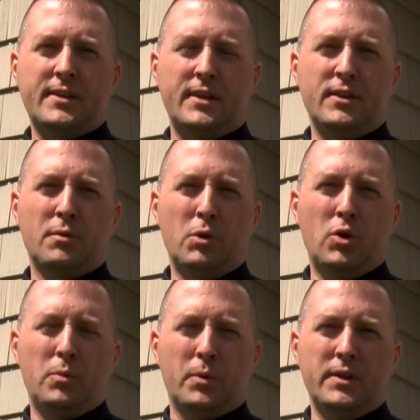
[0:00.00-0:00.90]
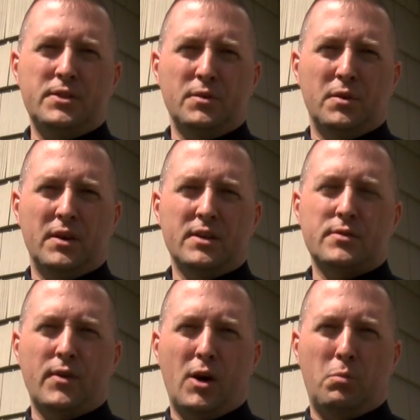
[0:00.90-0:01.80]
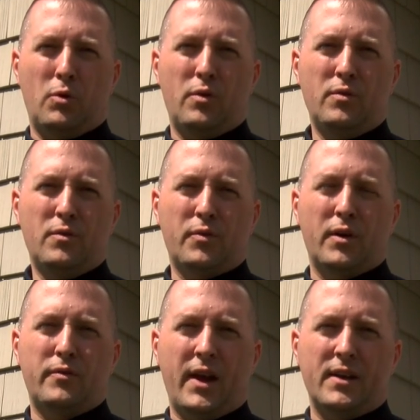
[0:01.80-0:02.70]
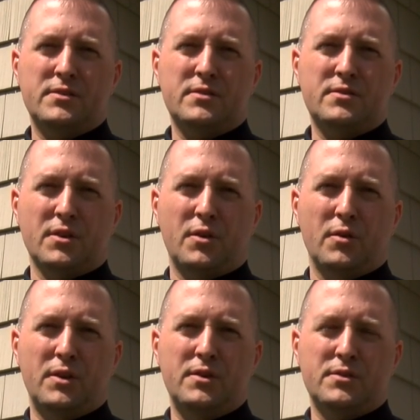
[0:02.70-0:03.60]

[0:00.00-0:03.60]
18 Community Policing Unit is available for advanced security